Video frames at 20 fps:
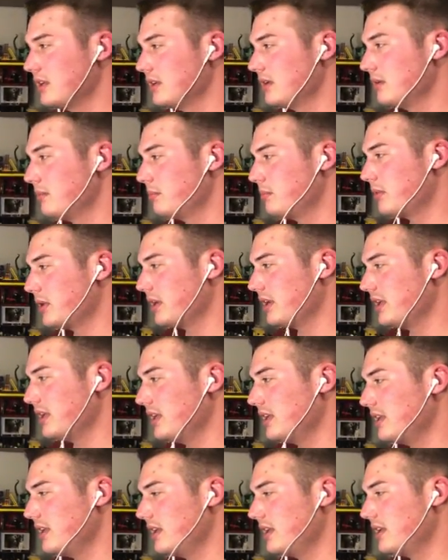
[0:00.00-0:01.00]
But it
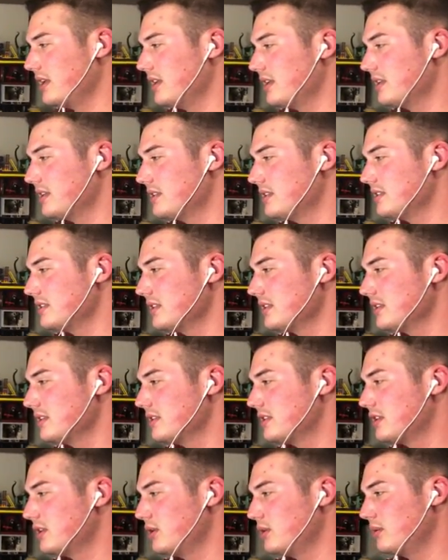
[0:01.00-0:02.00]
is
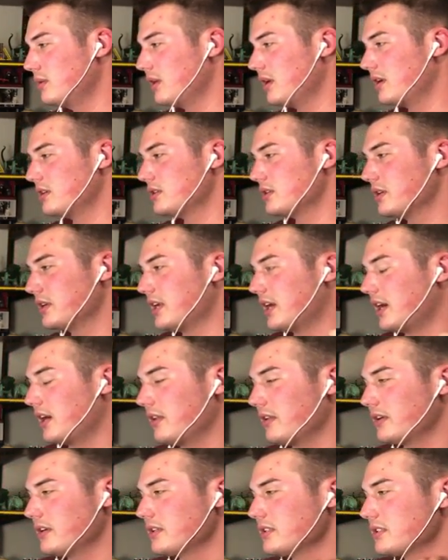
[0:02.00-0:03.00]

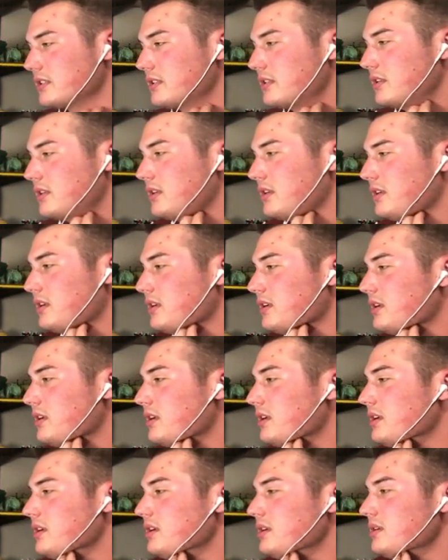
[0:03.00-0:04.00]
$200,
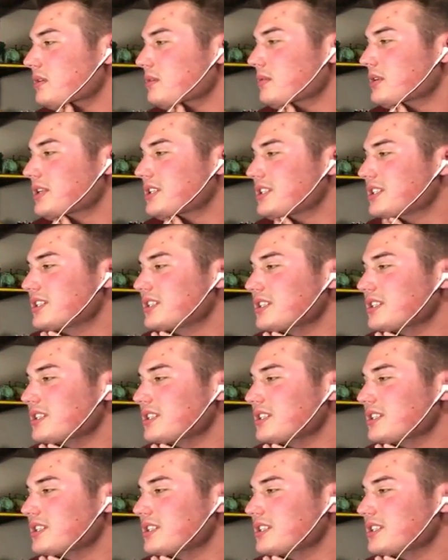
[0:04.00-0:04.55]
which